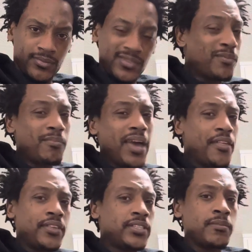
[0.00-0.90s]
The math
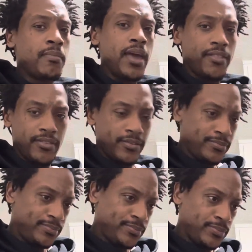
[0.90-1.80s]
isn't math.
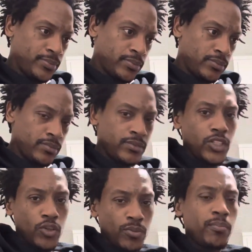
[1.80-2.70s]

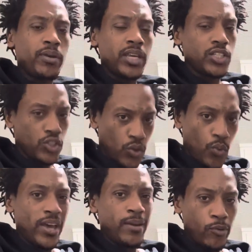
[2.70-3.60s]
Human beings are
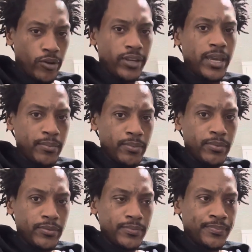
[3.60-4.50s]
way more
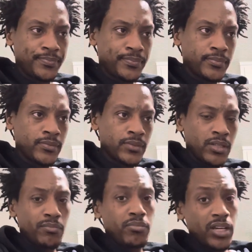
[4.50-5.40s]
capable.
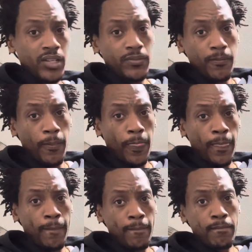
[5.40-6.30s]
But
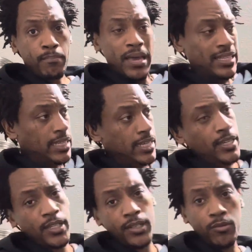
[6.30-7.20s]
back
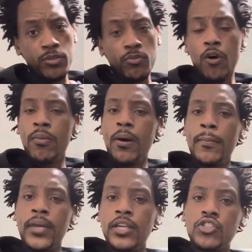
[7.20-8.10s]
then, it was more about
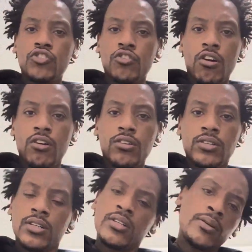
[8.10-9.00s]
being strong,
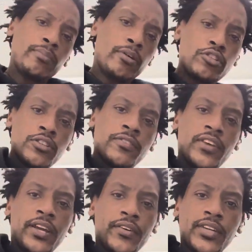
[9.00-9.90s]

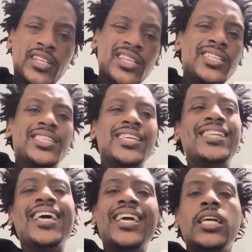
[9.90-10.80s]
persevering.
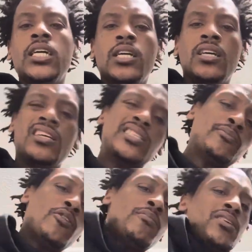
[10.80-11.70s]
Today, it's
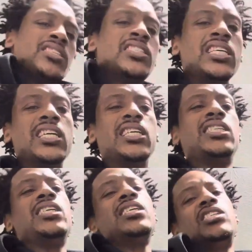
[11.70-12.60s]
more about seeking
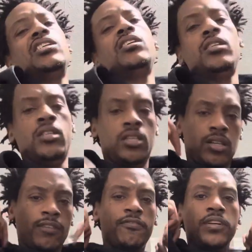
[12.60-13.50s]
attention,
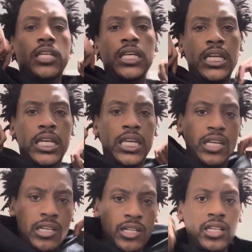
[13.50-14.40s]
validity,
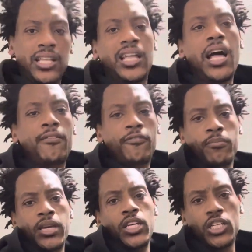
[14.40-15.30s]

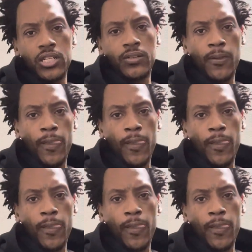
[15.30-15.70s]
confirmation.